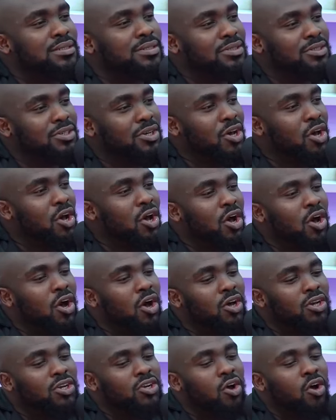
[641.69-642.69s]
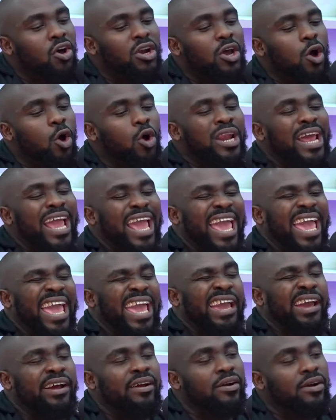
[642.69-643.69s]
like on on on
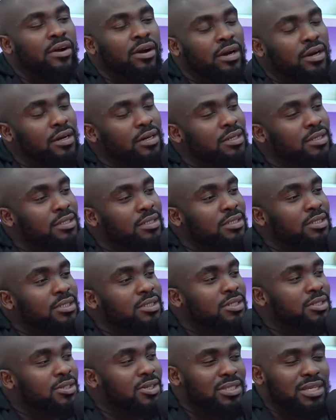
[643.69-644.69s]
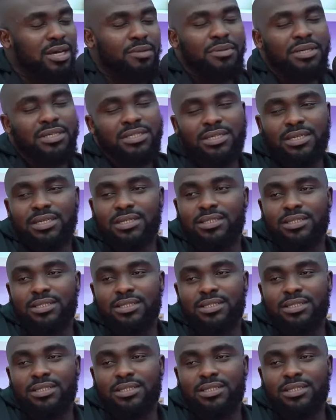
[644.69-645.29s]
air. Like, does please. that make sense?